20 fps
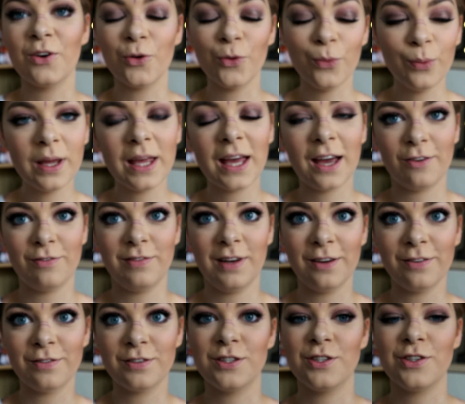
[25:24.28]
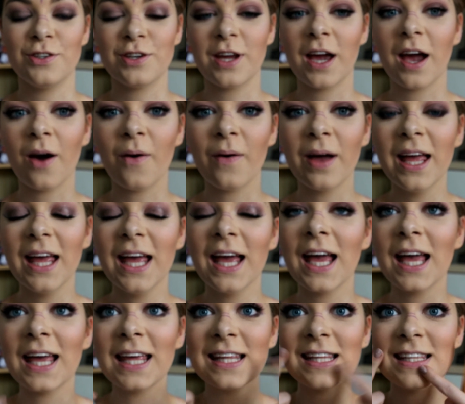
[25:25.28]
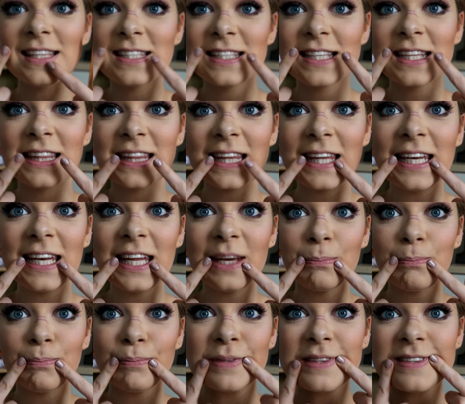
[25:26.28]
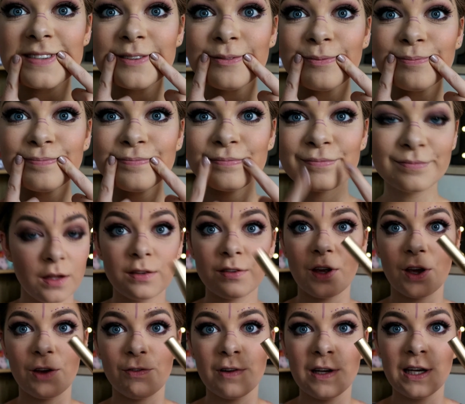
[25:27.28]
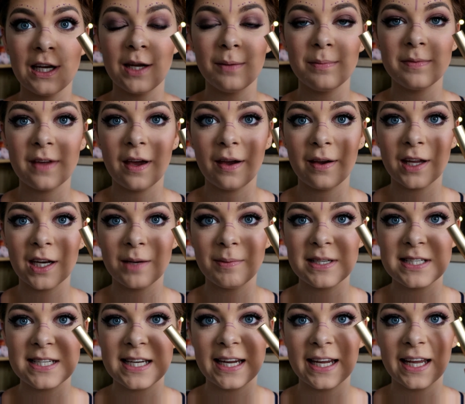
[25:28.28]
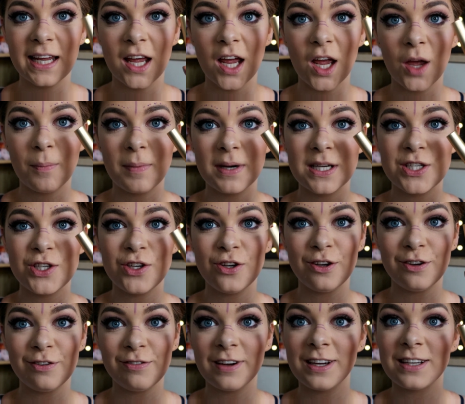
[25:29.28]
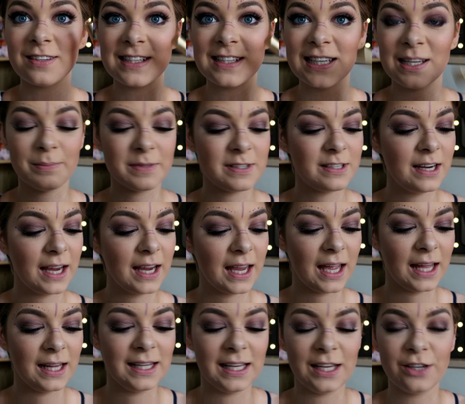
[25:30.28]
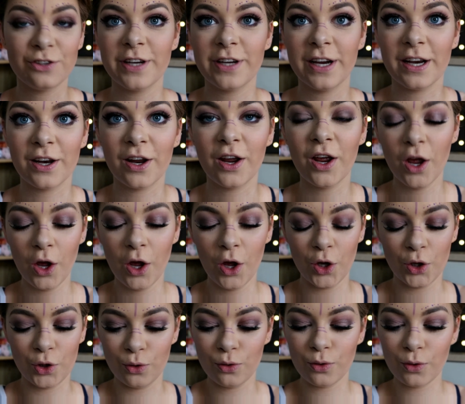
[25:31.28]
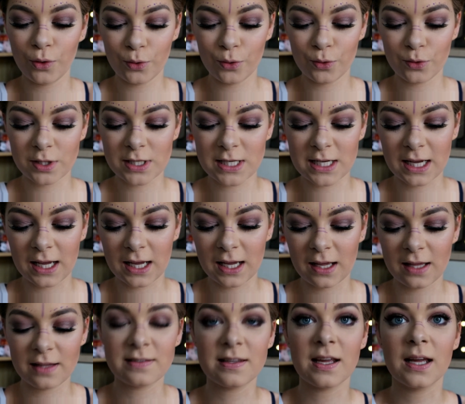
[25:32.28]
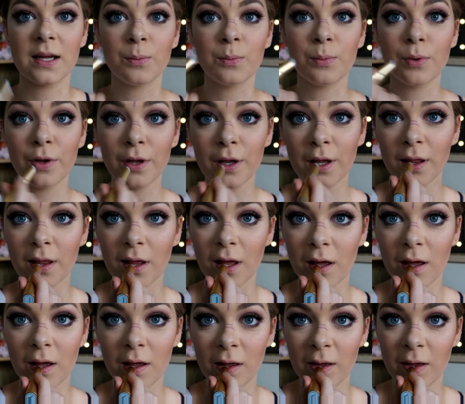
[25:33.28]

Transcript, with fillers: all we have left to do now is the lip. So for lips, I'm going to be taking my Too Faced lipstick in the shade Unicorn Tears and putting that